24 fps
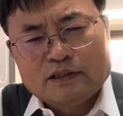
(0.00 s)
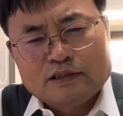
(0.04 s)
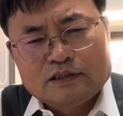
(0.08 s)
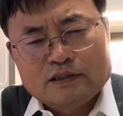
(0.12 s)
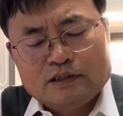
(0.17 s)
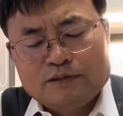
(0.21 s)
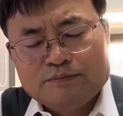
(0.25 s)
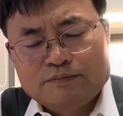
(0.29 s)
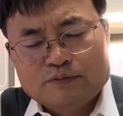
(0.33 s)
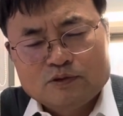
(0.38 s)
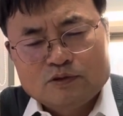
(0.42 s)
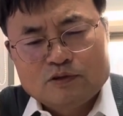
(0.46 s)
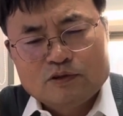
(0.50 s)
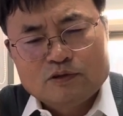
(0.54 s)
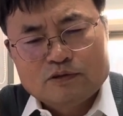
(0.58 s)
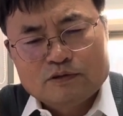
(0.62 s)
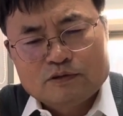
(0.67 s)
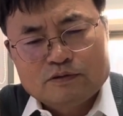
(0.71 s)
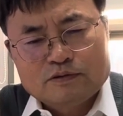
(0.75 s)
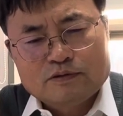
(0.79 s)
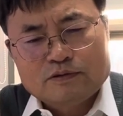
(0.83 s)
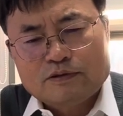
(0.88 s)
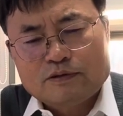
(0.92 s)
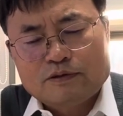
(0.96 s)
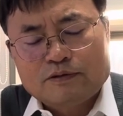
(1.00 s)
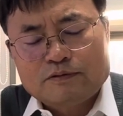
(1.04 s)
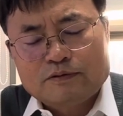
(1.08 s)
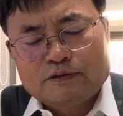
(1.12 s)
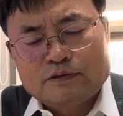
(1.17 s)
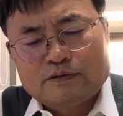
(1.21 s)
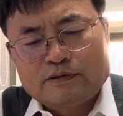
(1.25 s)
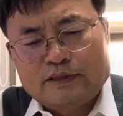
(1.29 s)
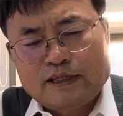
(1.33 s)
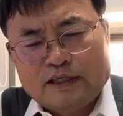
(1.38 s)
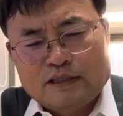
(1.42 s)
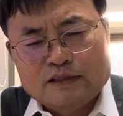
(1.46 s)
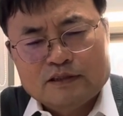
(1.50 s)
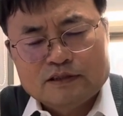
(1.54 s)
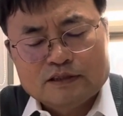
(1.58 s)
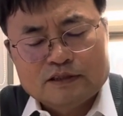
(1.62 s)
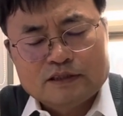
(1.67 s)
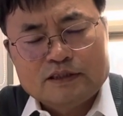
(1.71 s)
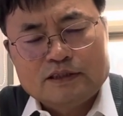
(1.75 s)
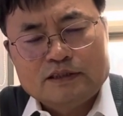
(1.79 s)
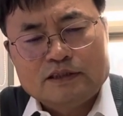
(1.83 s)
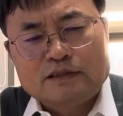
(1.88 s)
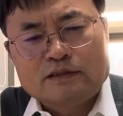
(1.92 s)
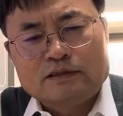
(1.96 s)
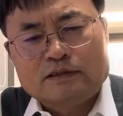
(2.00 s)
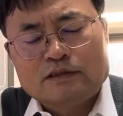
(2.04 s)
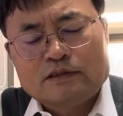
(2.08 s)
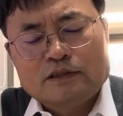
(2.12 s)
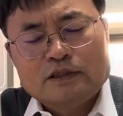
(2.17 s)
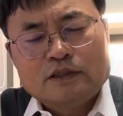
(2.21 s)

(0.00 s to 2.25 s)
even though they agreed.